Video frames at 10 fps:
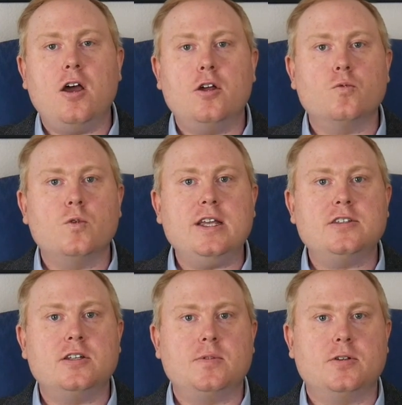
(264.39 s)

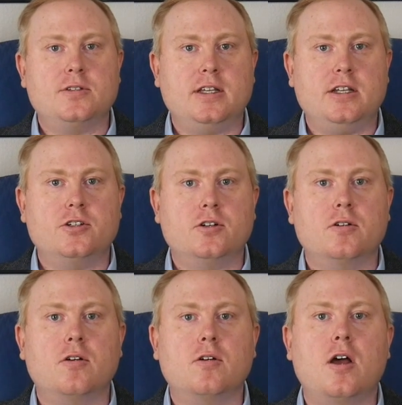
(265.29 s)
unreasonable seizure
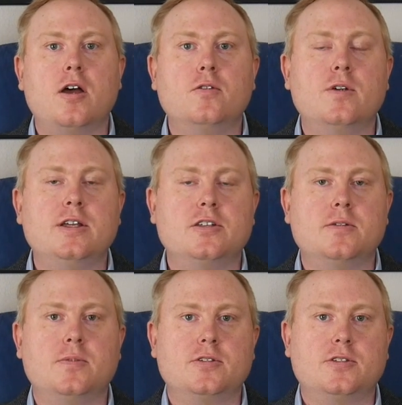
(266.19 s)
or
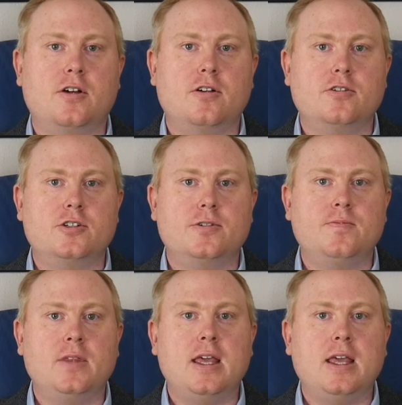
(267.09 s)
unreasonable search.